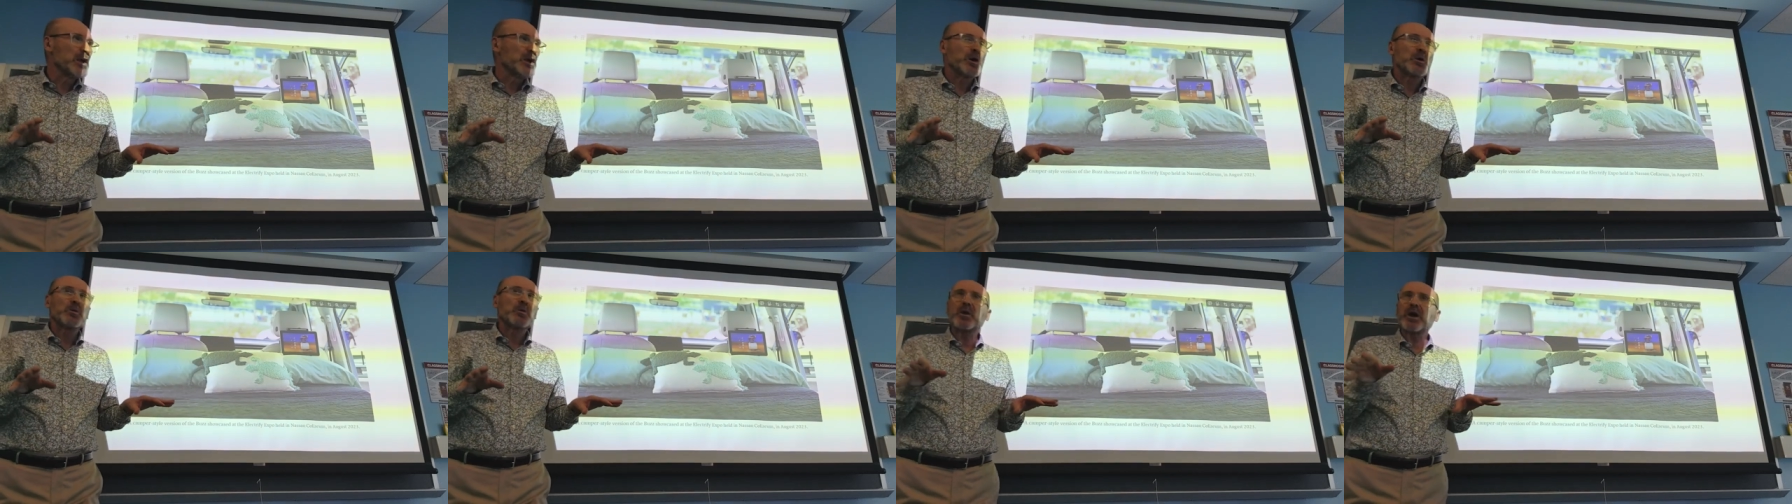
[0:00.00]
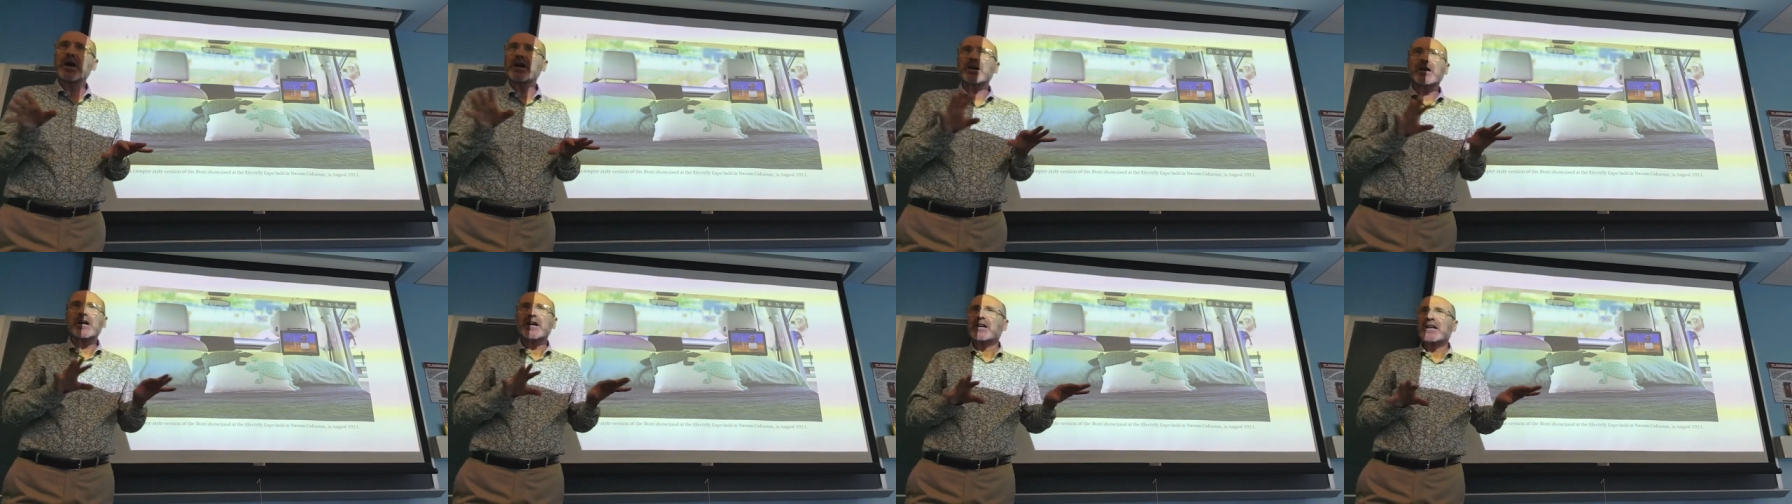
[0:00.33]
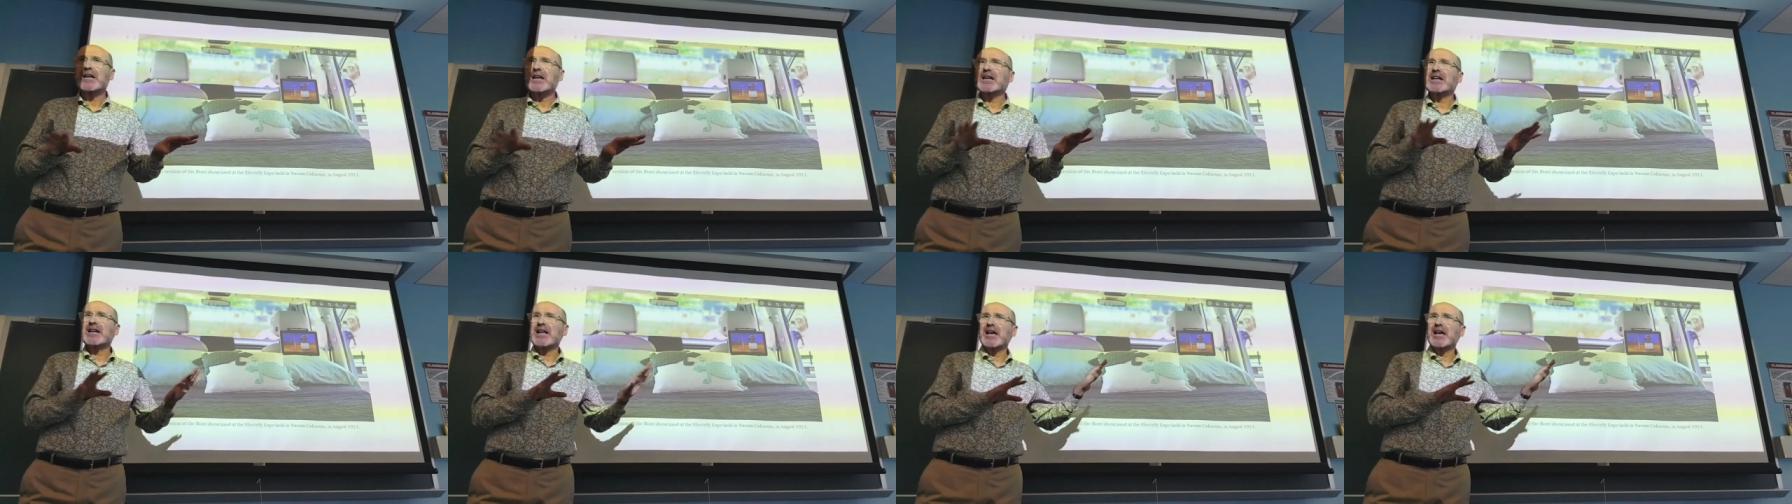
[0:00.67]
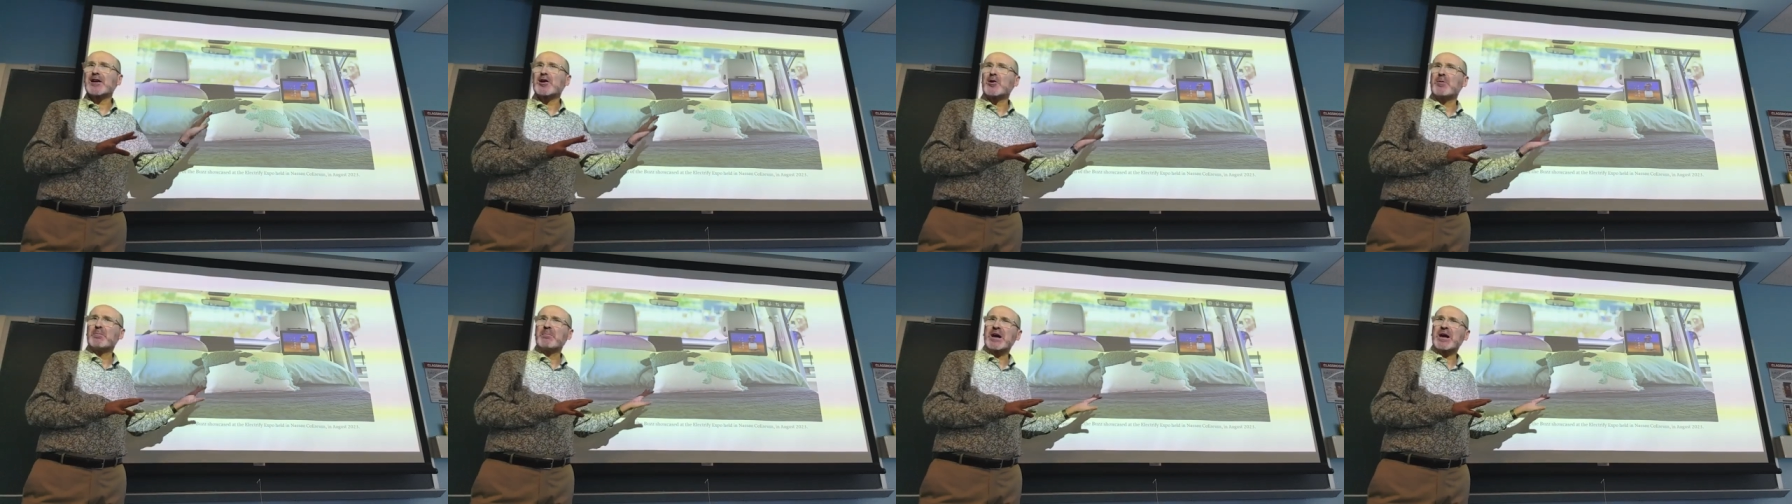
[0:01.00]
where in
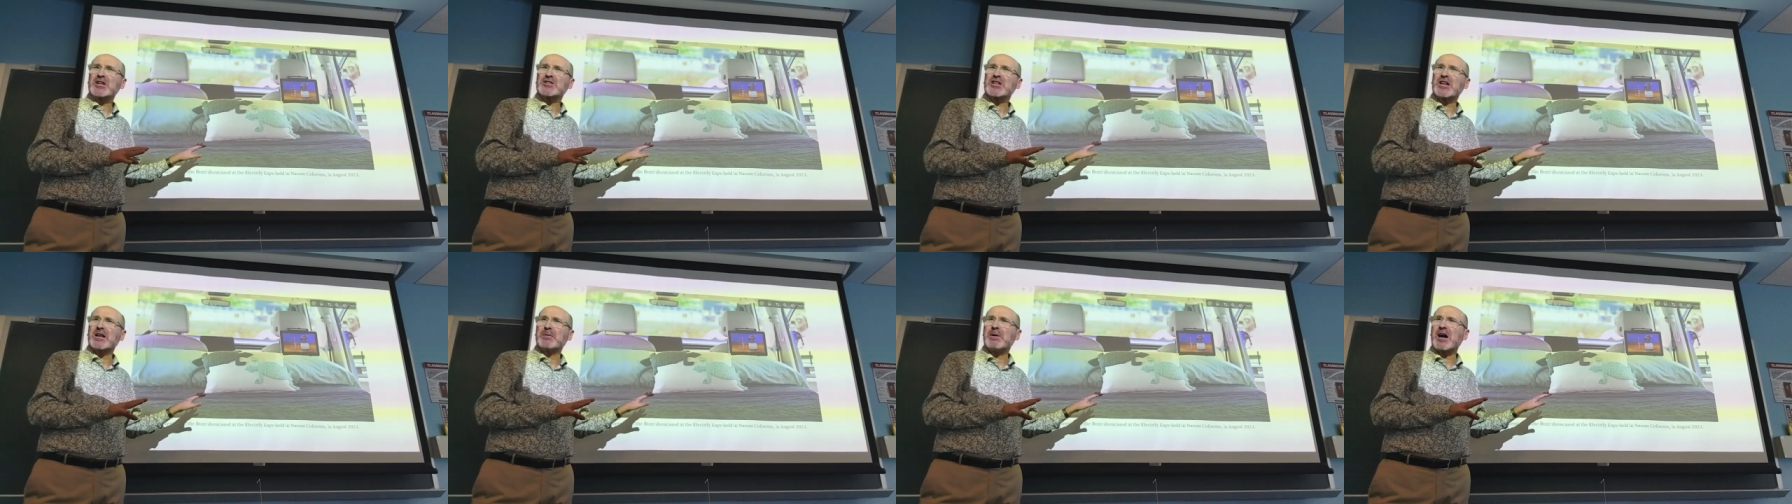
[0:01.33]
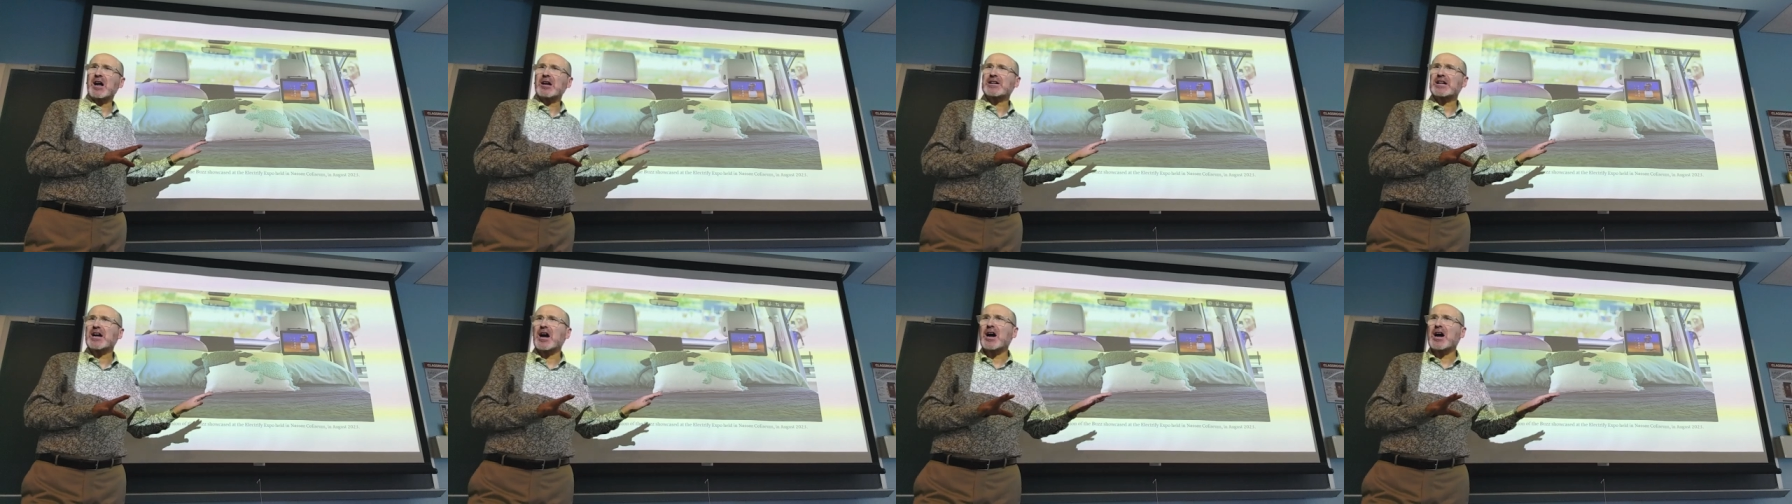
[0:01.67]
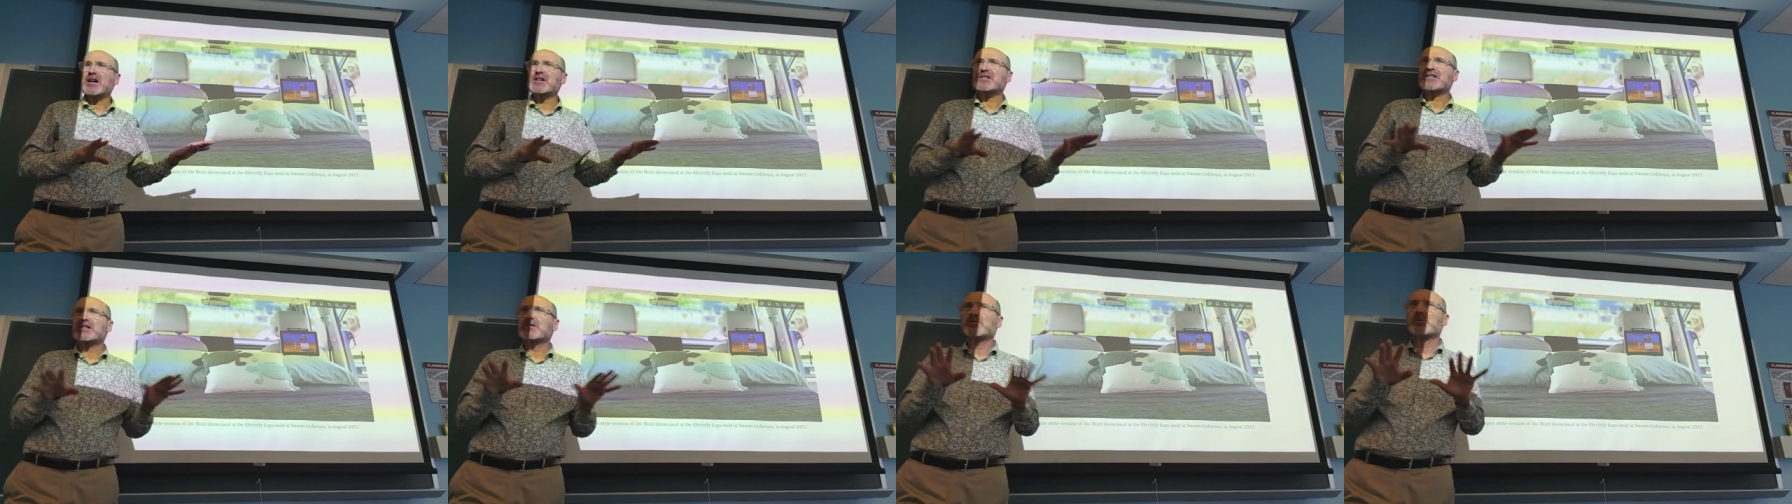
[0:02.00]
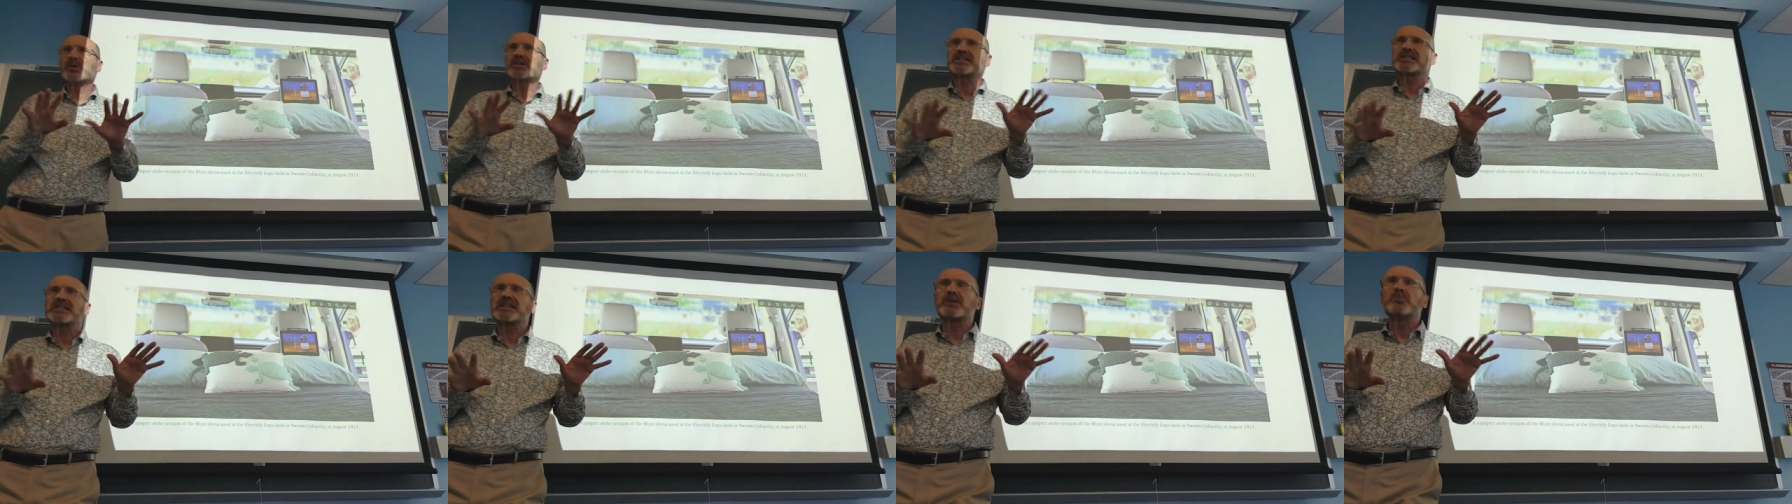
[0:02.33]
a commercial about cars, you
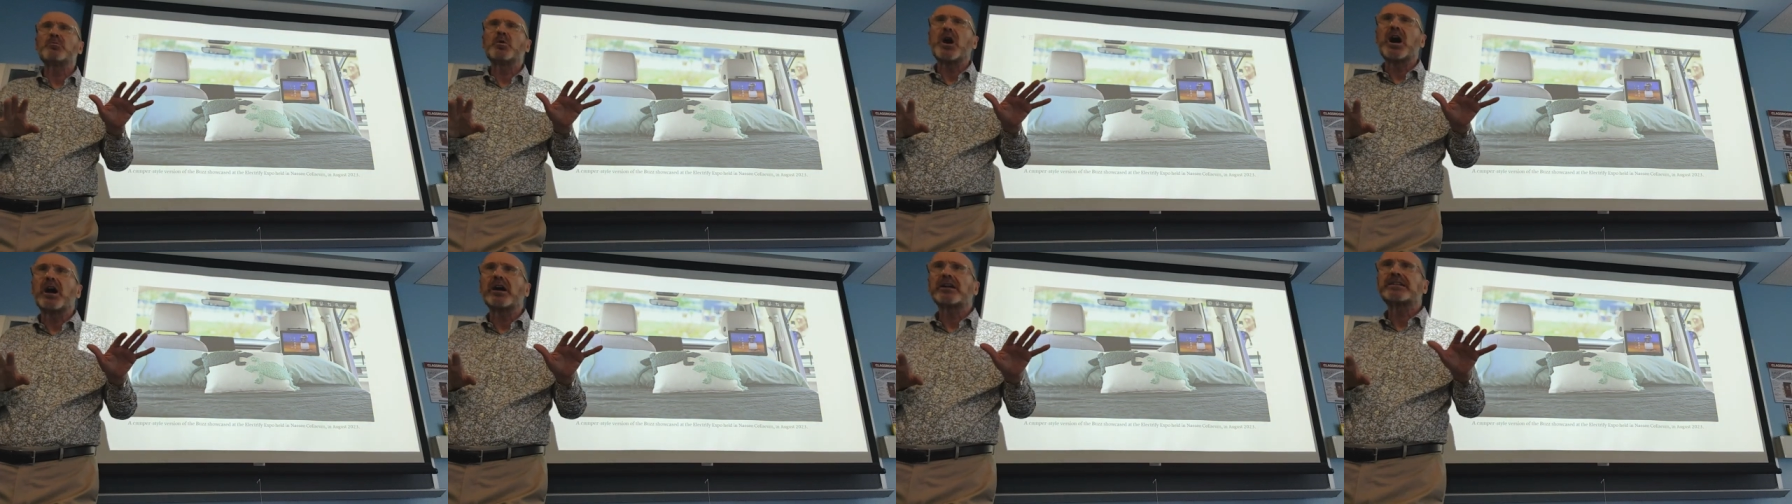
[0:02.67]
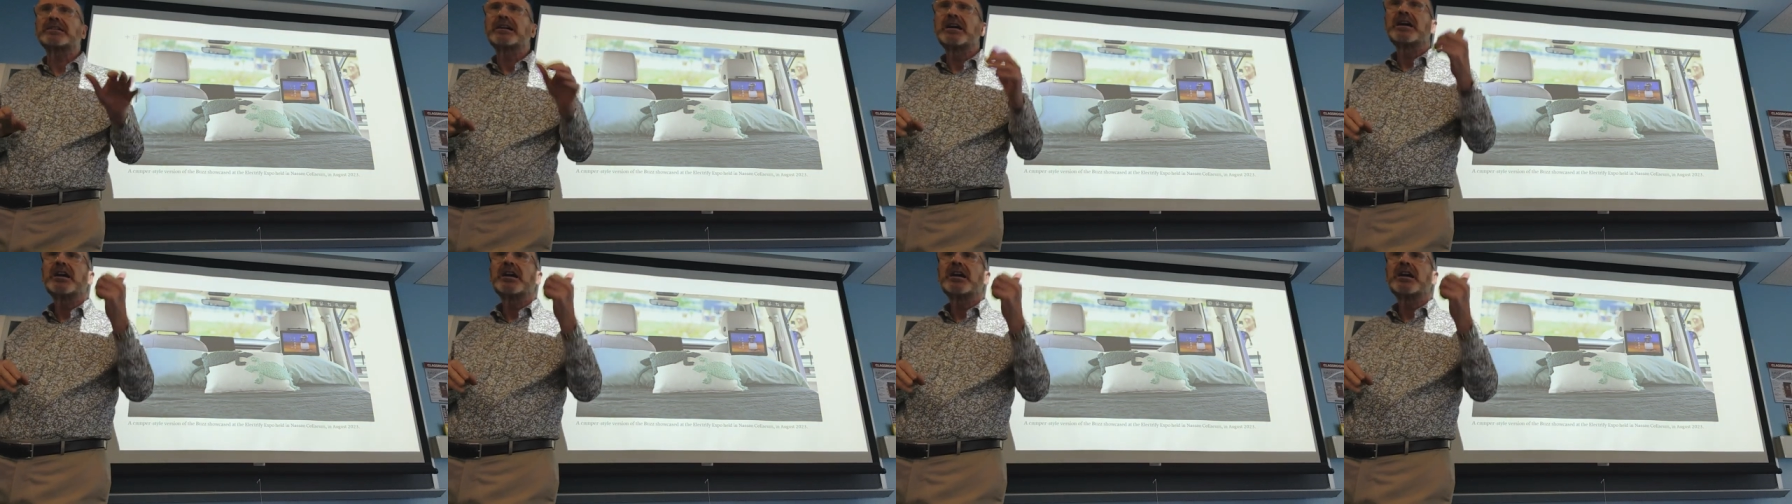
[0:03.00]
would see what?